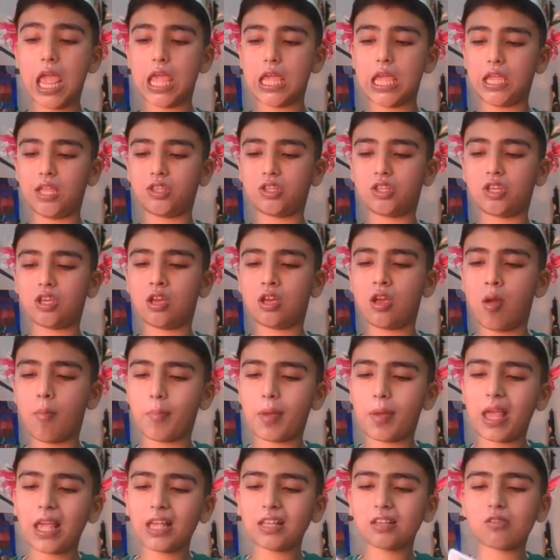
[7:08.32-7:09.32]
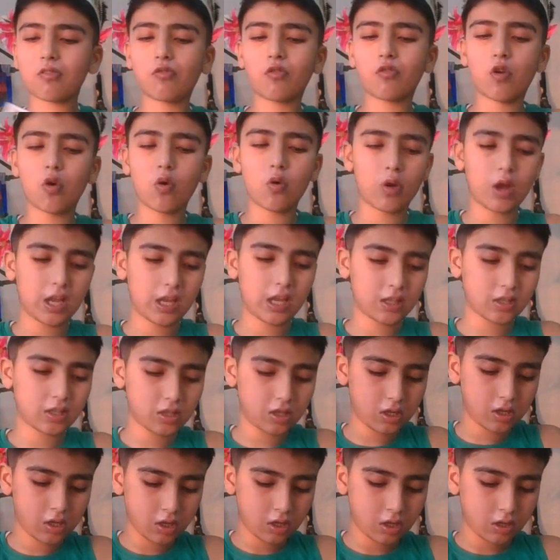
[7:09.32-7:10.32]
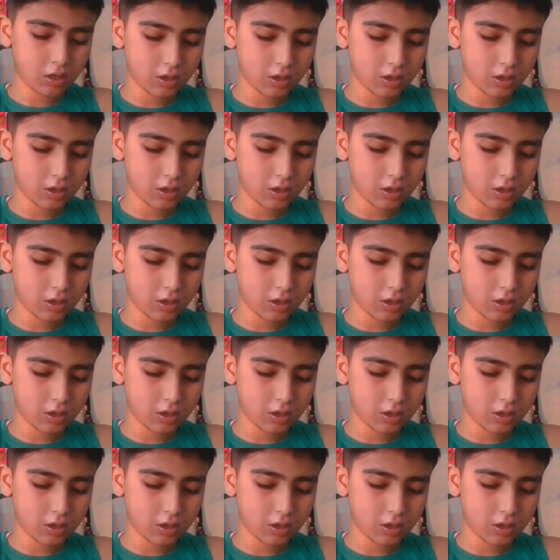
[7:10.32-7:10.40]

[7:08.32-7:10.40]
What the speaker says: 8. Page of Coins.